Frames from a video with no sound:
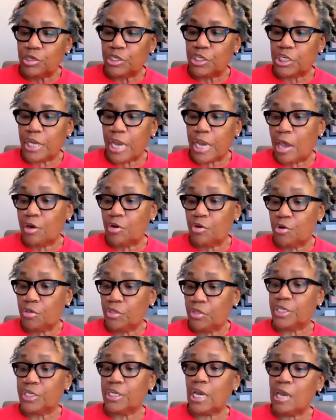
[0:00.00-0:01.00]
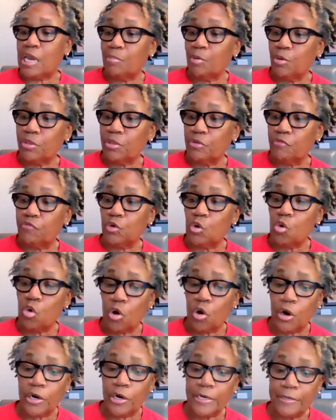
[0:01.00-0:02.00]
were scattered on the table and the
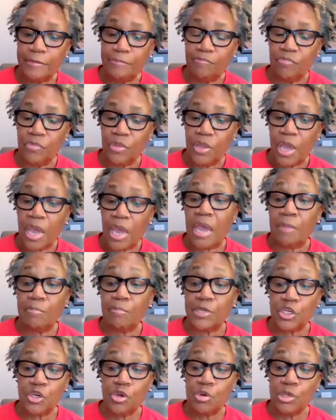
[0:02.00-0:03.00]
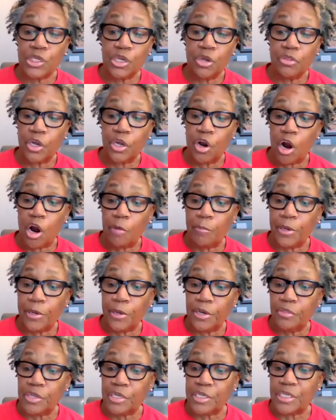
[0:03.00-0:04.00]
floor. Ham snoozed on the
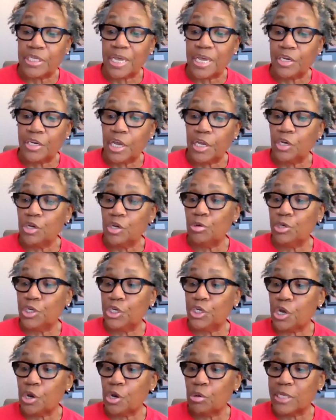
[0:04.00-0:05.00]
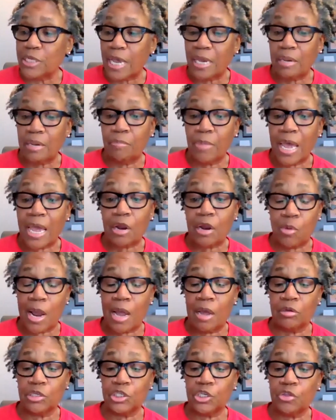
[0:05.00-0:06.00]
carpet, and the Sunday news shows added
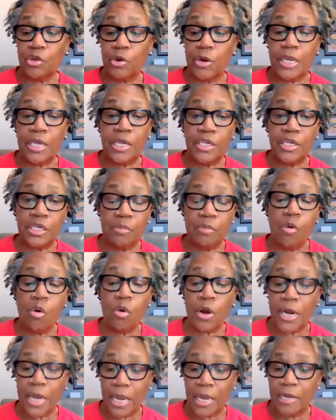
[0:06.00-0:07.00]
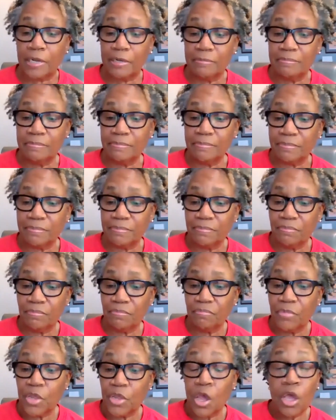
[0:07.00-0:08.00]
background to their easy morning.
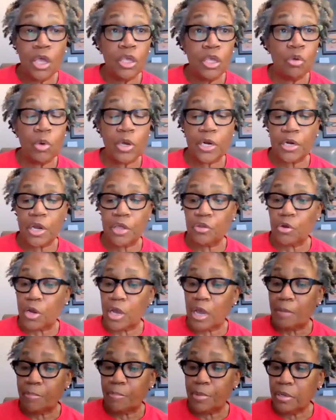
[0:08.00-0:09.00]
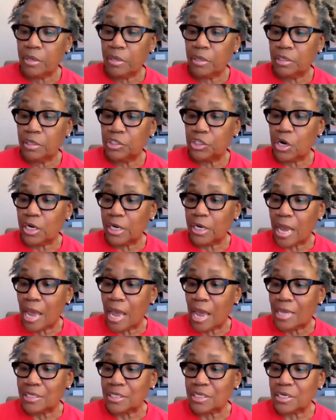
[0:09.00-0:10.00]
You want another cuppa? Uh? Charlie
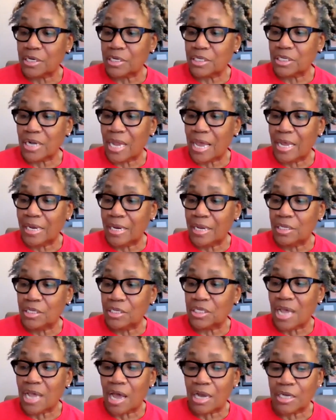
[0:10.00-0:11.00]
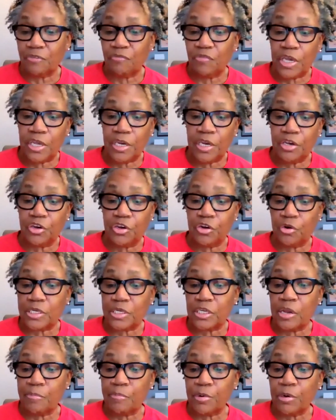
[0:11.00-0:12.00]
asked, sliding socked feet into her
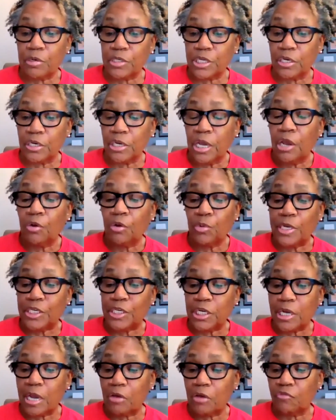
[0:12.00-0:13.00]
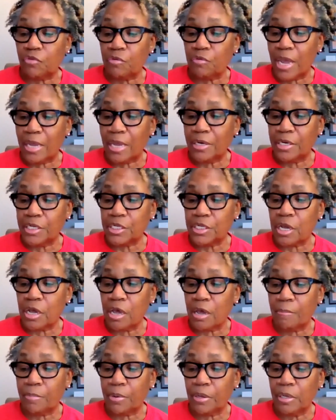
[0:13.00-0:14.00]
slippers and reaching out for Mandy's
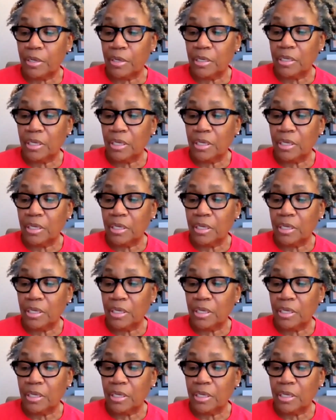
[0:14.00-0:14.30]
cup.